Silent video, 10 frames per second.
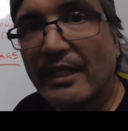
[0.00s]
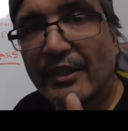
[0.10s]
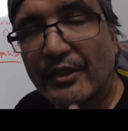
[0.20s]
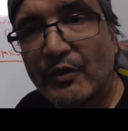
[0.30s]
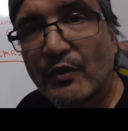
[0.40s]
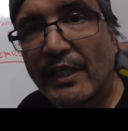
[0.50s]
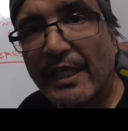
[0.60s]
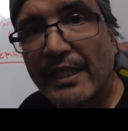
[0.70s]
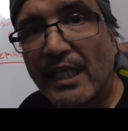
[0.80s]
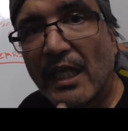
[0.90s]
In the
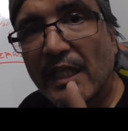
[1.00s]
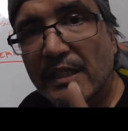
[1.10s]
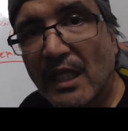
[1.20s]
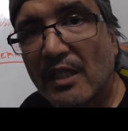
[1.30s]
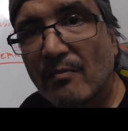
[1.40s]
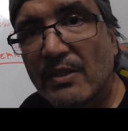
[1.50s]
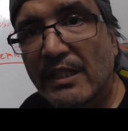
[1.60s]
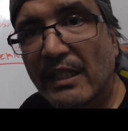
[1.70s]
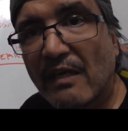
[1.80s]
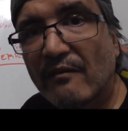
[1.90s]
UK, there's
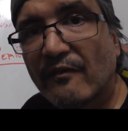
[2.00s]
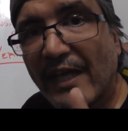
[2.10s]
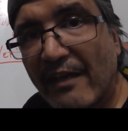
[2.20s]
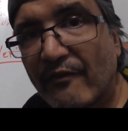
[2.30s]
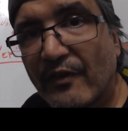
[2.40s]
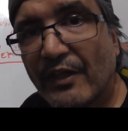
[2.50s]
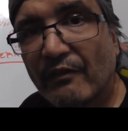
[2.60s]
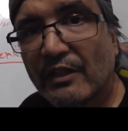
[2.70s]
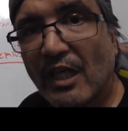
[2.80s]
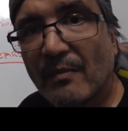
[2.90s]
100% cover for everything
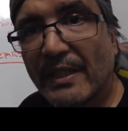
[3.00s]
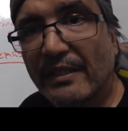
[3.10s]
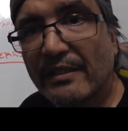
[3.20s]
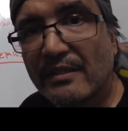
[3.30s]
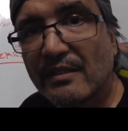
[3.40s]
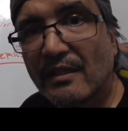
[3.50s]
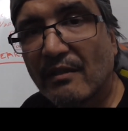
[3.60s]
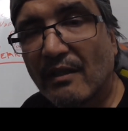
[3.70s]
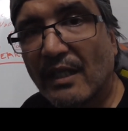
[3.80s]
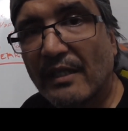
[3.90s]
with diabetes.
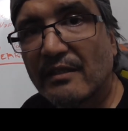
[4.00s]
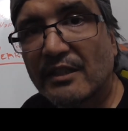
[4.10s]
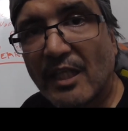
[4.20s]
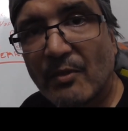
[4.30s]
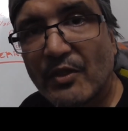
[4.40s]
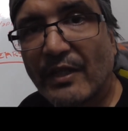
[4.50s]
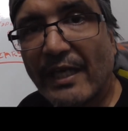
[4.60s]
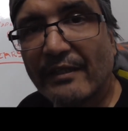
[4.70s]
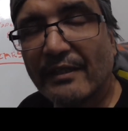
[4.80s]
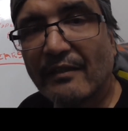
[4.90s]
Right? Shame on you,
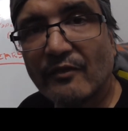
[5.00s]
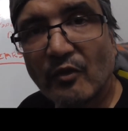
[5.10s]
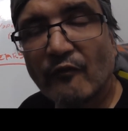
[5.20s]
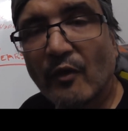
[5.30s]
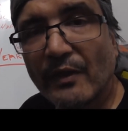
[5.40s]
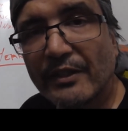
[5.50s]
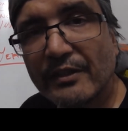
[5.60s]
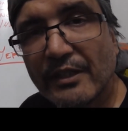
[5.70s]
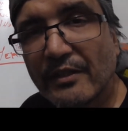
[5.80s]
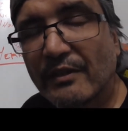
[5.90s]
Canada, for not
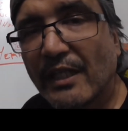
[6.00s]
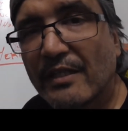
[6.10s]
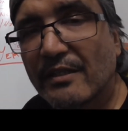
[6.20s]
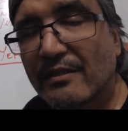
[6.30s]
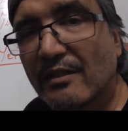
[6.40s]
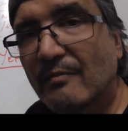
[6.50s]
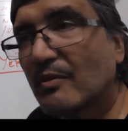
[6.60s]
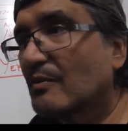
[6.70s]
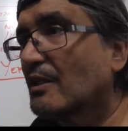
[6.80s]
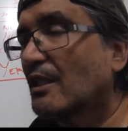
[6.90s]
following the UK's
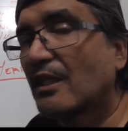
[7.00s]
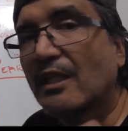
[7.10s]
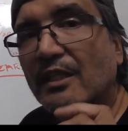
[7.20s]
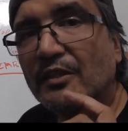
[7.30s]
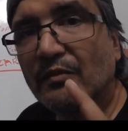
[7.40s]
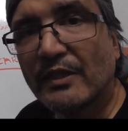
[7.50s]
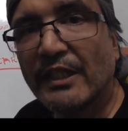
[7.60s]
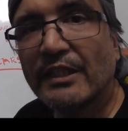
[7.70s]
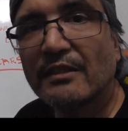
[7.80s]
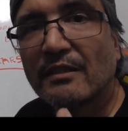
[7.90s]
example. You
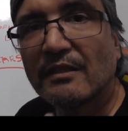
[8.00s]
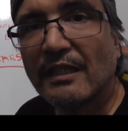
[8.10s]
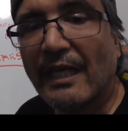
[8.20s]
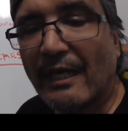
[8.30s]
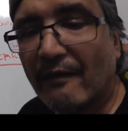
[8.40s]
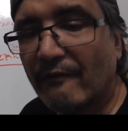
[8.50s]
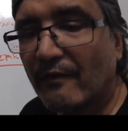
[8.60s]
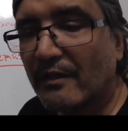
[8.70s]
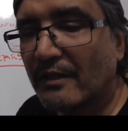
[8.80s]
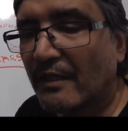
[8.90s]
need to have
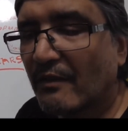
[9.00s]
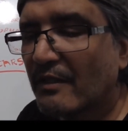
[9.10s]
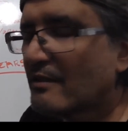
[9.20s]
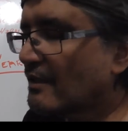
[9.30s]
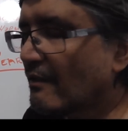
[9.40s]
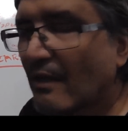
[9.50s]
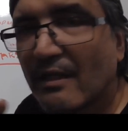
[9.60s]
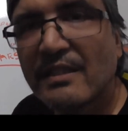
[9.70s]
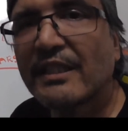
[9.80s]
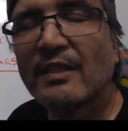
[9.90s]
there are there
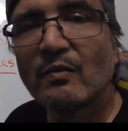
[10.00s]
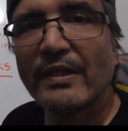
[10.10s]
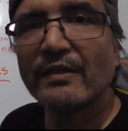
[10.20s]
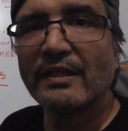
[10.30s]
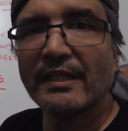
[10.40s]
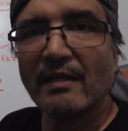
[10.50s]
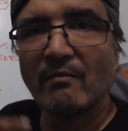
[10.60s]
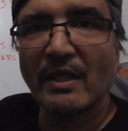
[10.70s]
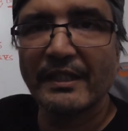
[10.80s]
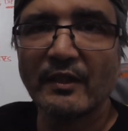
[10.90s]
are schemes where you can get
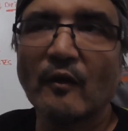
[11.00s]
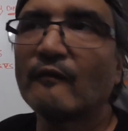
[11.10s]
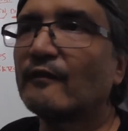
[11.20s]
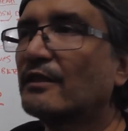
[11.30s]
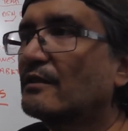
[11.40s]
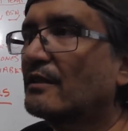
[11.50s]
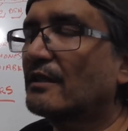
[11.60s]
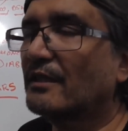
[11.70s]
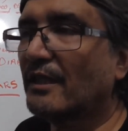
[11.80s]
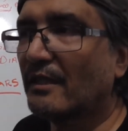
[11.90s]
money off and you
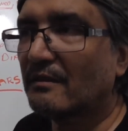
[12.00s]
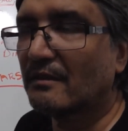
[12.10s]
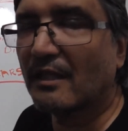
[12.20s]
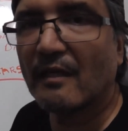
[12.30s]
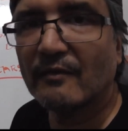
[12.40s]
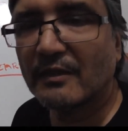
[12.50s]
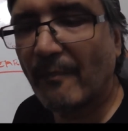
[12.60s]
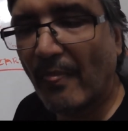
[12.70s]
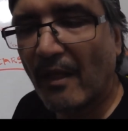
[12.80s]
can get covered.